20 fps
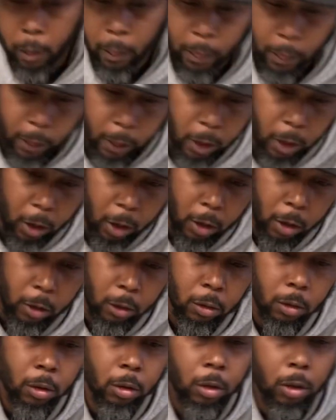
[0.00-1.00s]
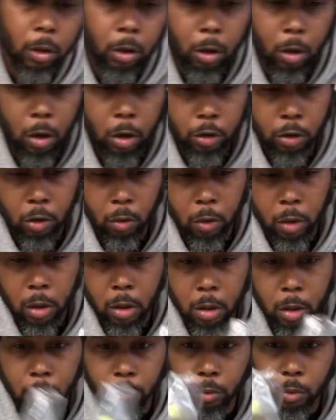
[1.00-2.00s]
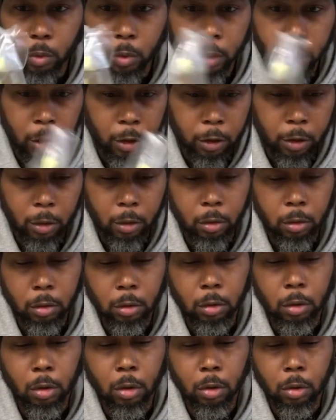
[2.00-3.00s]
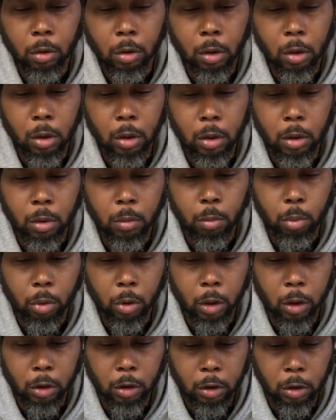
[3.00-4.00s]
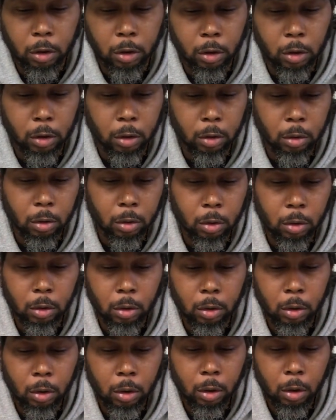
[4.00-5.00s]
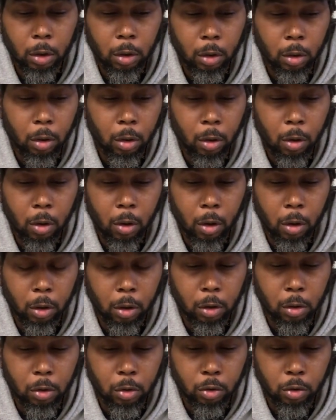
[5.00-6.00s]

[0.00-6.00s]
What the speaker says: And it also comes with you know, your cleaning brushes, all the little